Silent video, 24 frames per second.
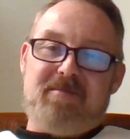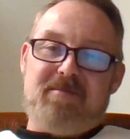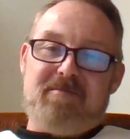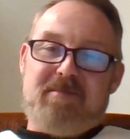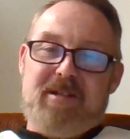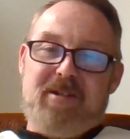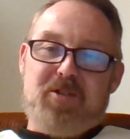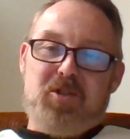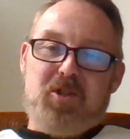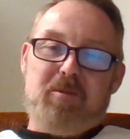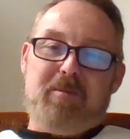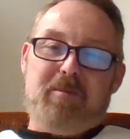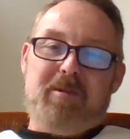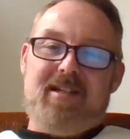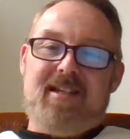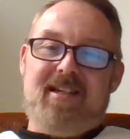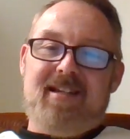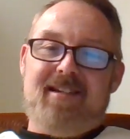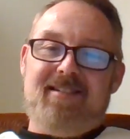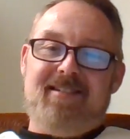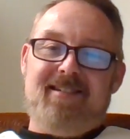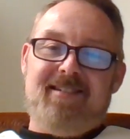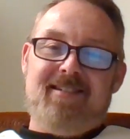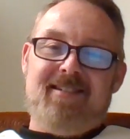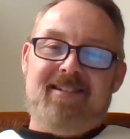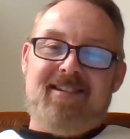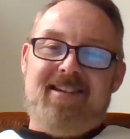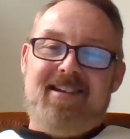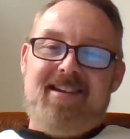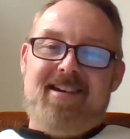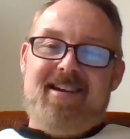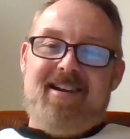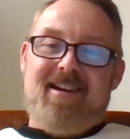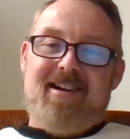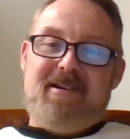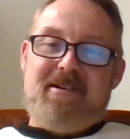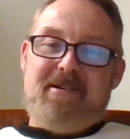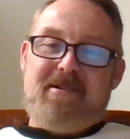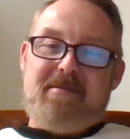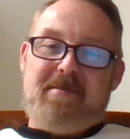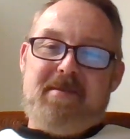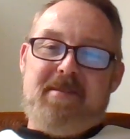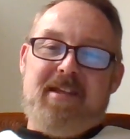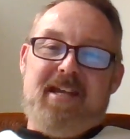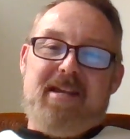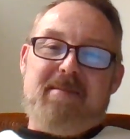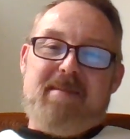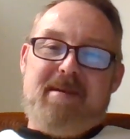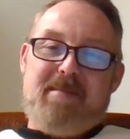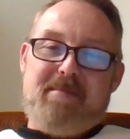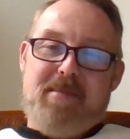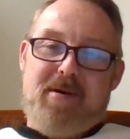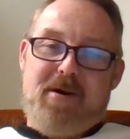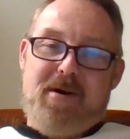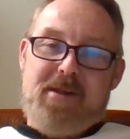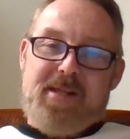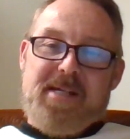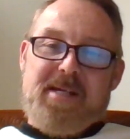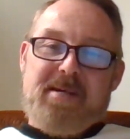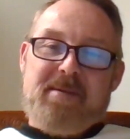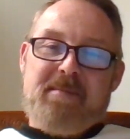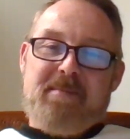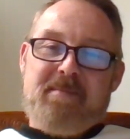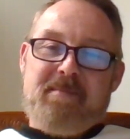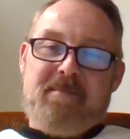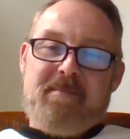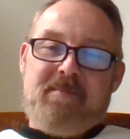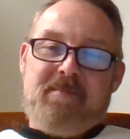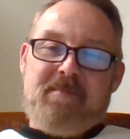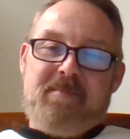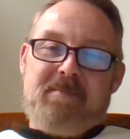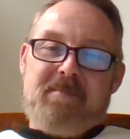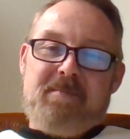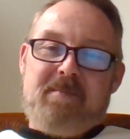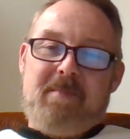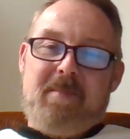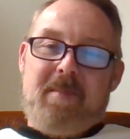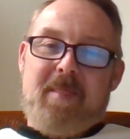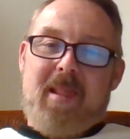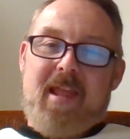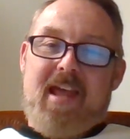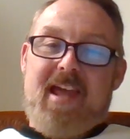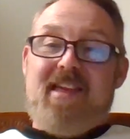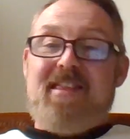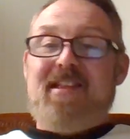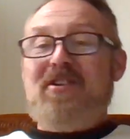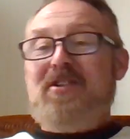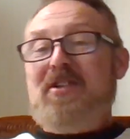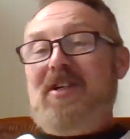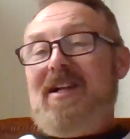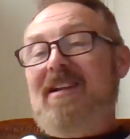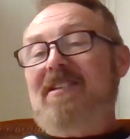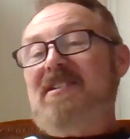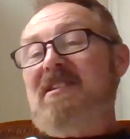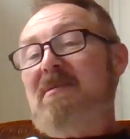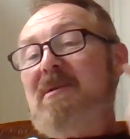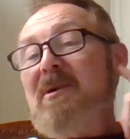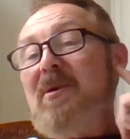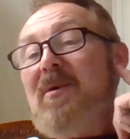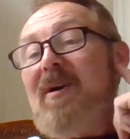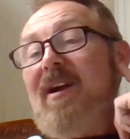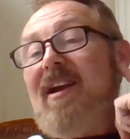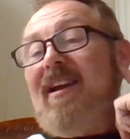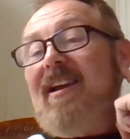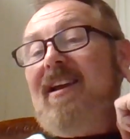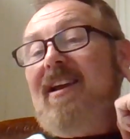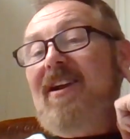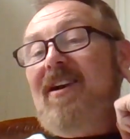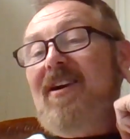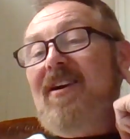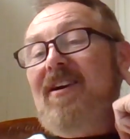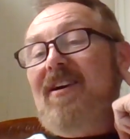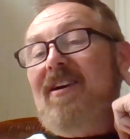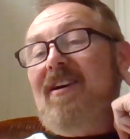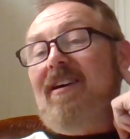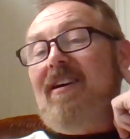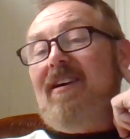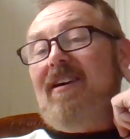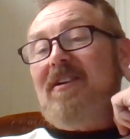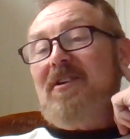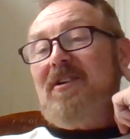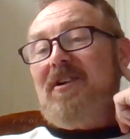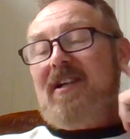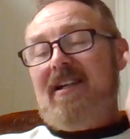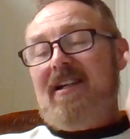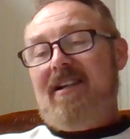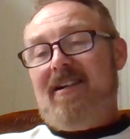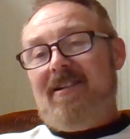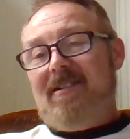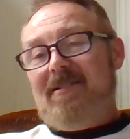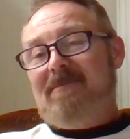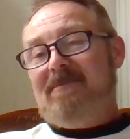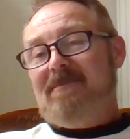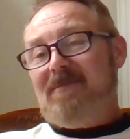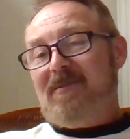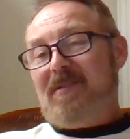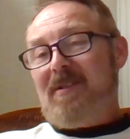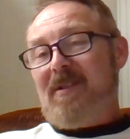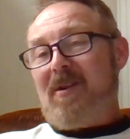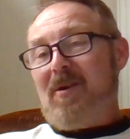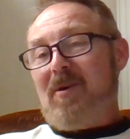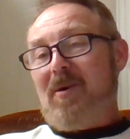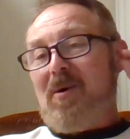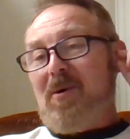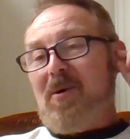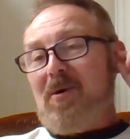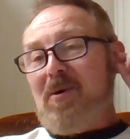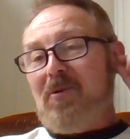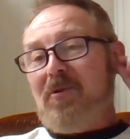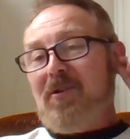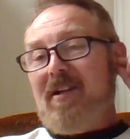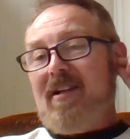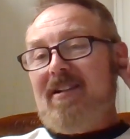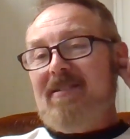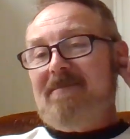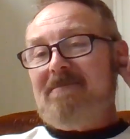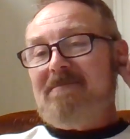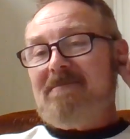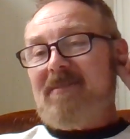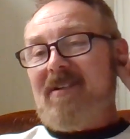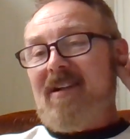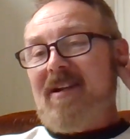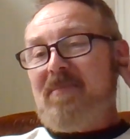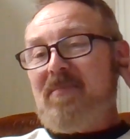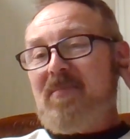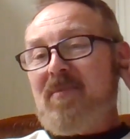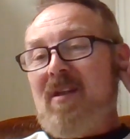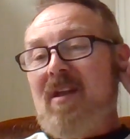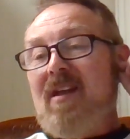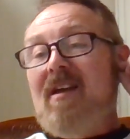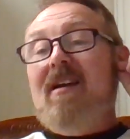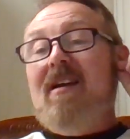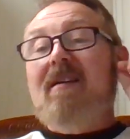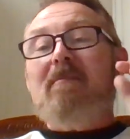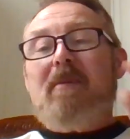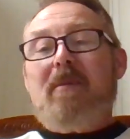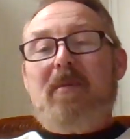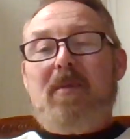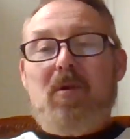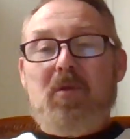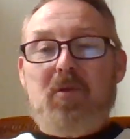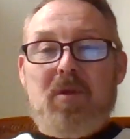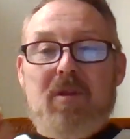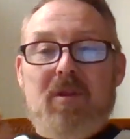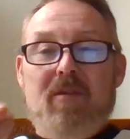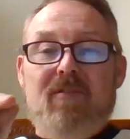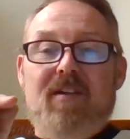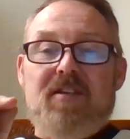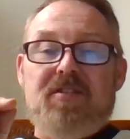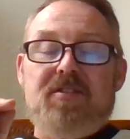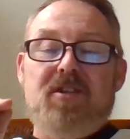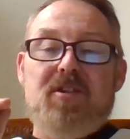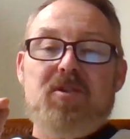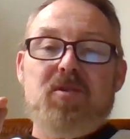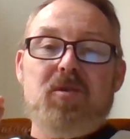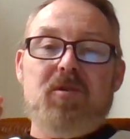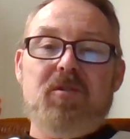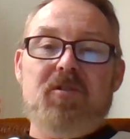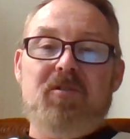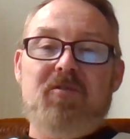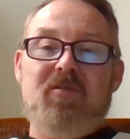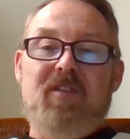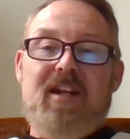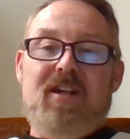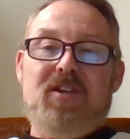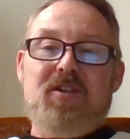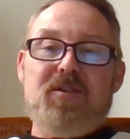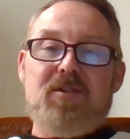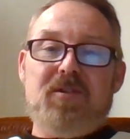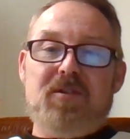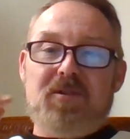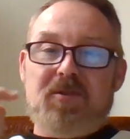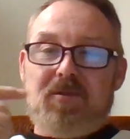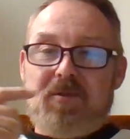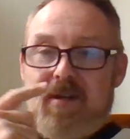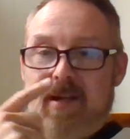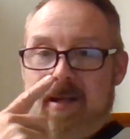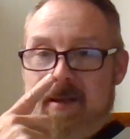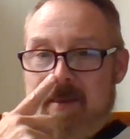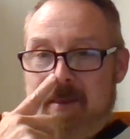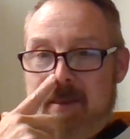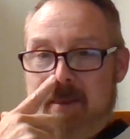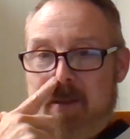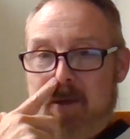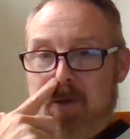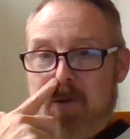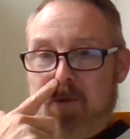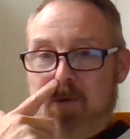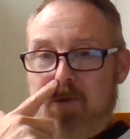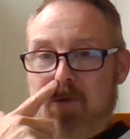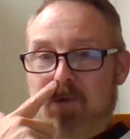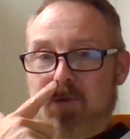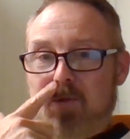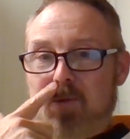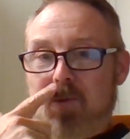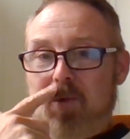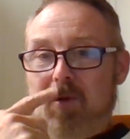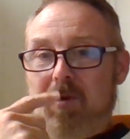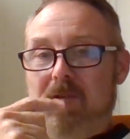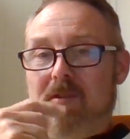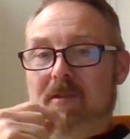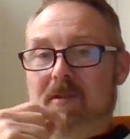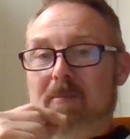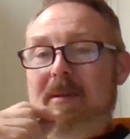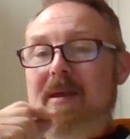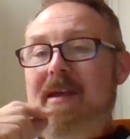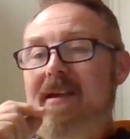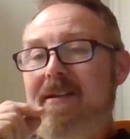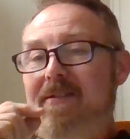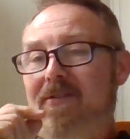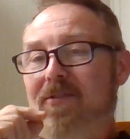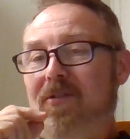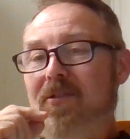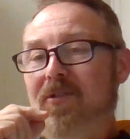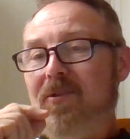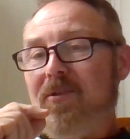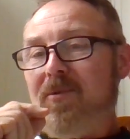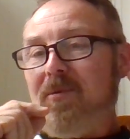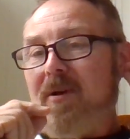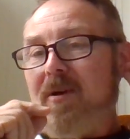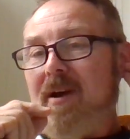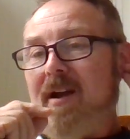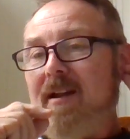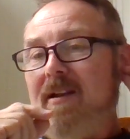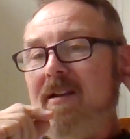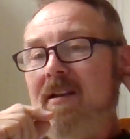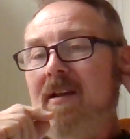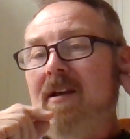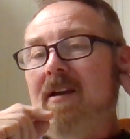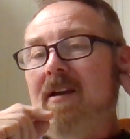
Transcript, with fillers: Neil Shubin did, um, and then he met Molly, and then she had something right here on her ear with little holes in it, right? those are the vestigial features, right? Those were the piths, right?